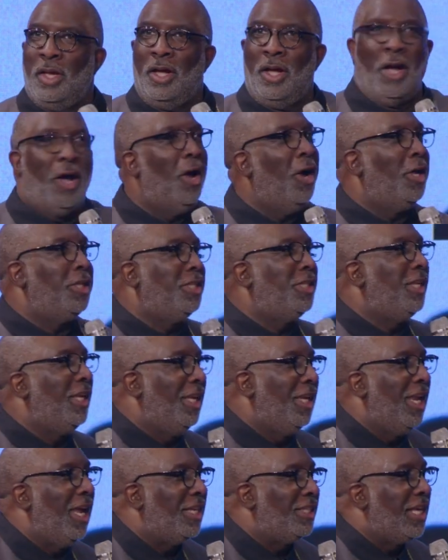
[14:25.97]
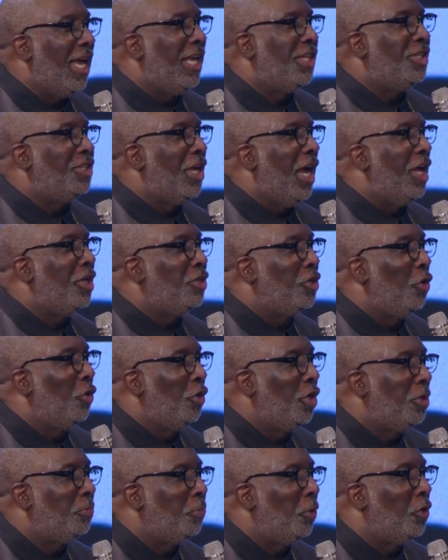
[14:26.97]
Auntie Les, I told
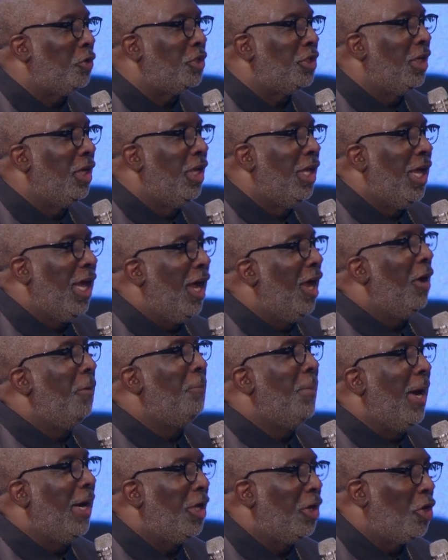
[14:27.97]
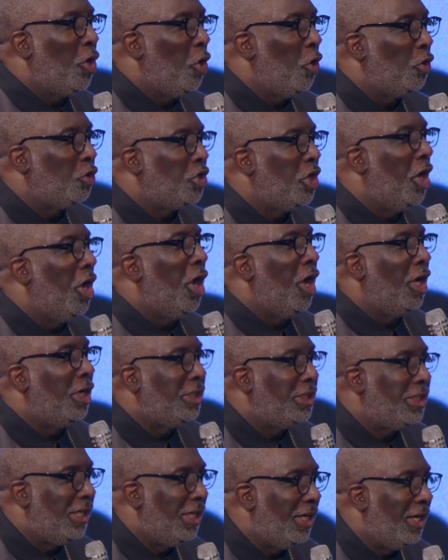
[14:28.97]
this person, everybody calls her
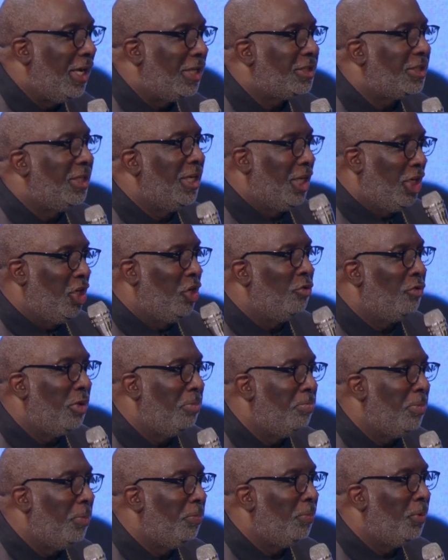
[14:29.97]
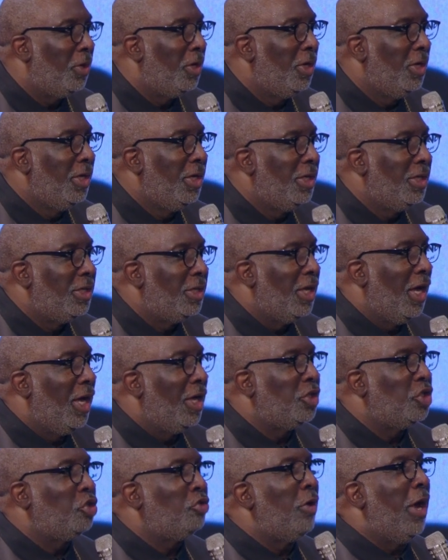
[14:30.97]
Auntie Les. Lee, you remember,
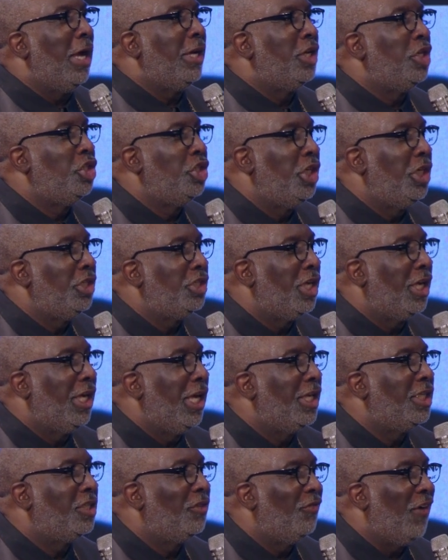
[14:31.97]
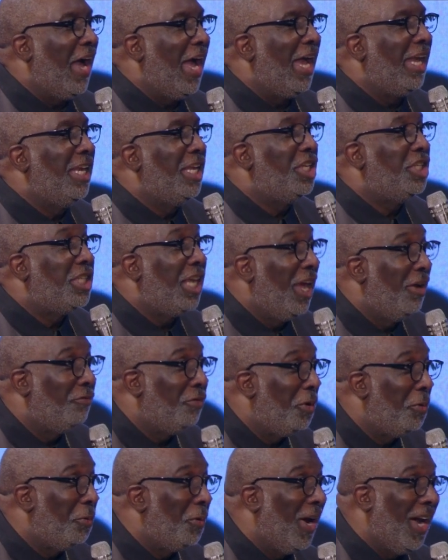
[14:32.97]
strategies against violence
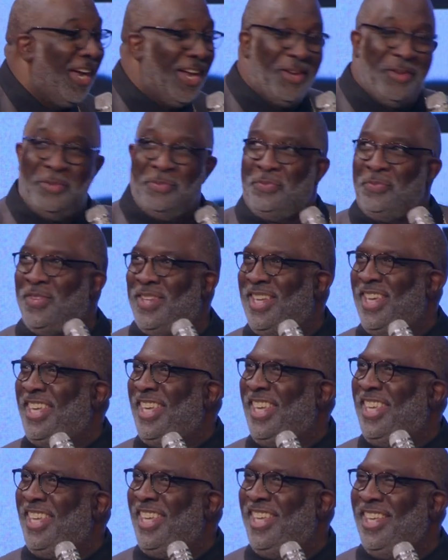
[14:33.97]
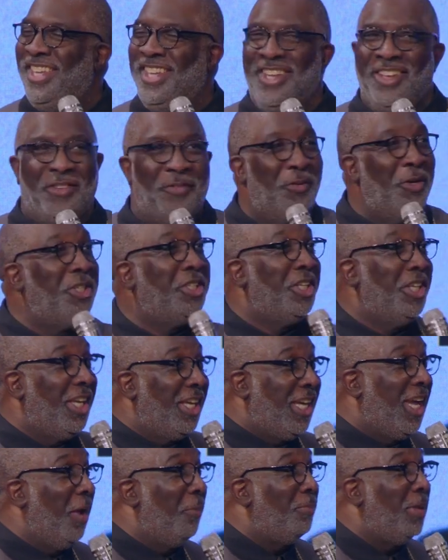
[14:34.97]
everywhere. We should have
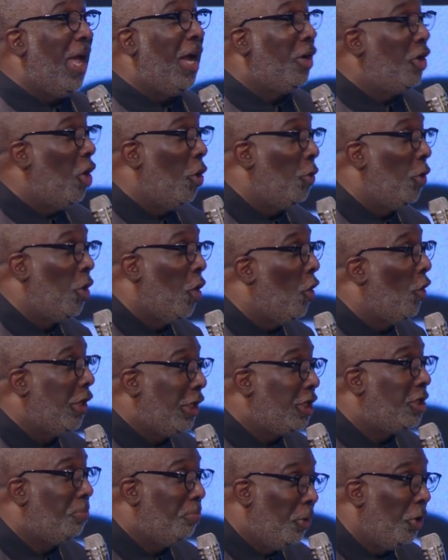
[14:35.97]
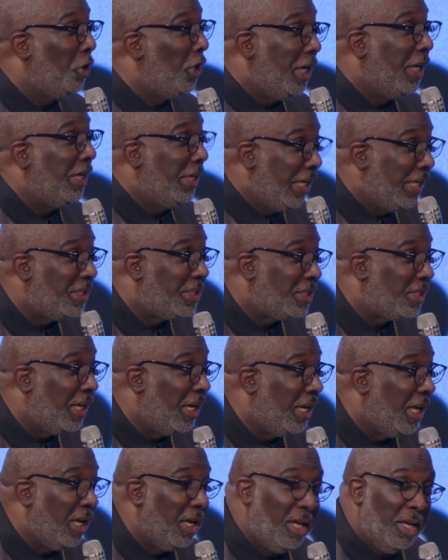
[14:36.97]
kept that going, all this murder in this
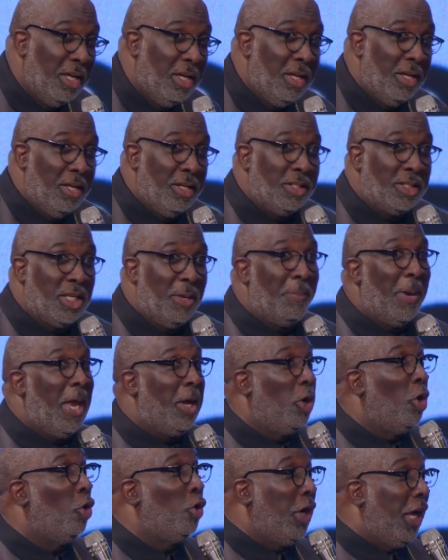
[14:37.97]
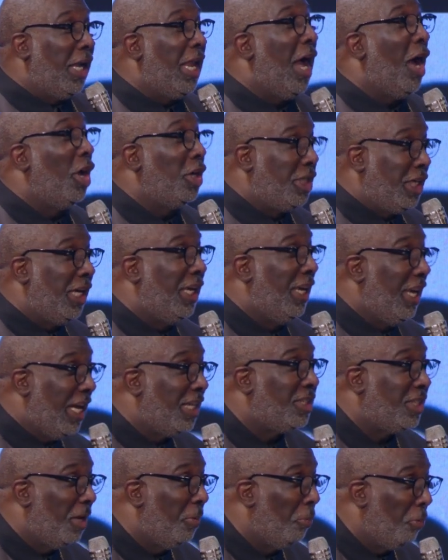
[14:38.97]
city. Somebody go get Auntie
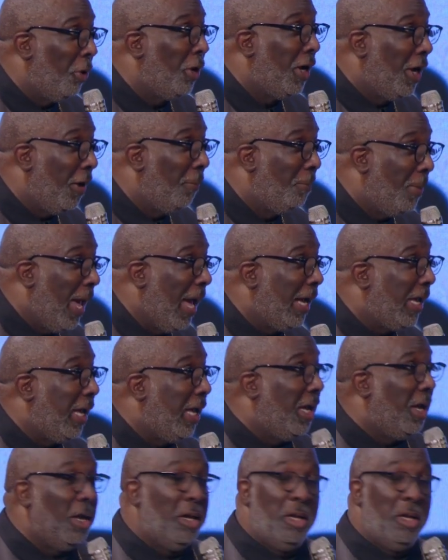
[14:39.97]
Les and bring her back here.